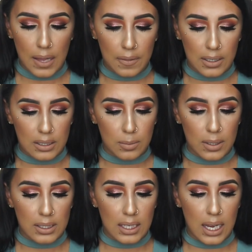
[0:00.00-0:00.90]
and this
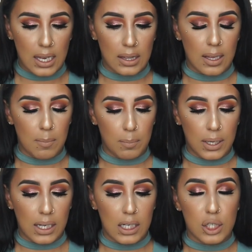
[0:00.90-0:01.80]
was in the
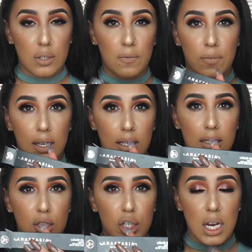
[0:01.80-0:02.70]
peach
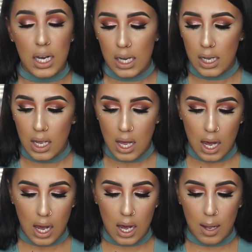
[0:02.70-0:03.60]
fizz shade
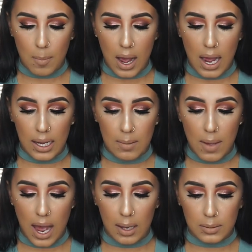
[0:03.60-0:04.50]
um, i
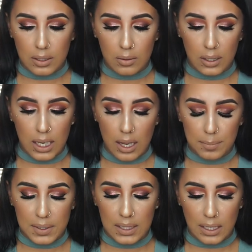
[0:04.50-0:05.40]
am absolutely
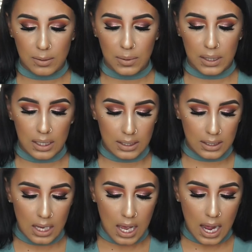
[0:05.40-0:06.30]
obsessed with
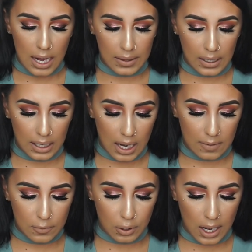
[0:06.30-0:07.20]
this i think
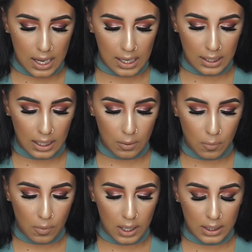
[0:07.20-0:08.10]
i've tried it like
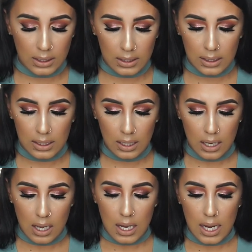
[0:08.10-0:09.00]
once
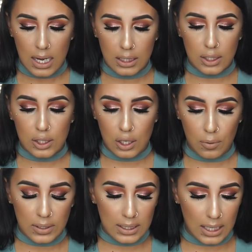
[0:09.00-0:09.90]
it's
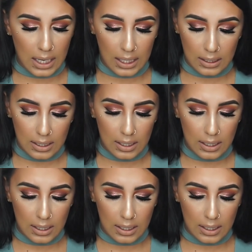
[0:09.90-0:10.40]
so insane.